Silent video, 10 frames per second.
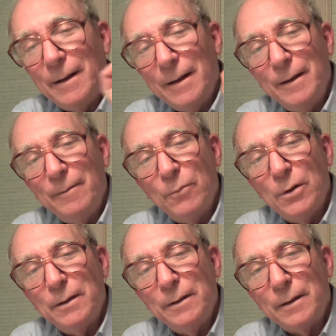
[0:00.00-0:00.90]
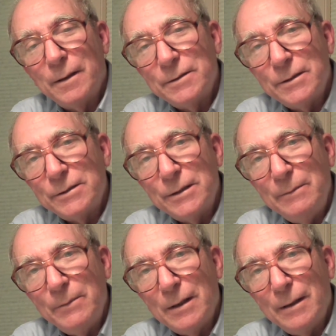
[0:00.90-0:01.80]
in one, does it
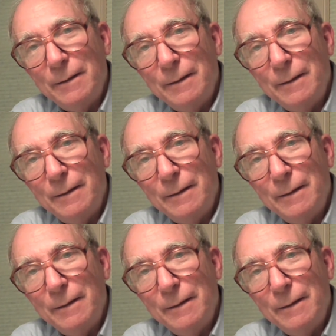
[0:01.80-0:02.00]
seem done?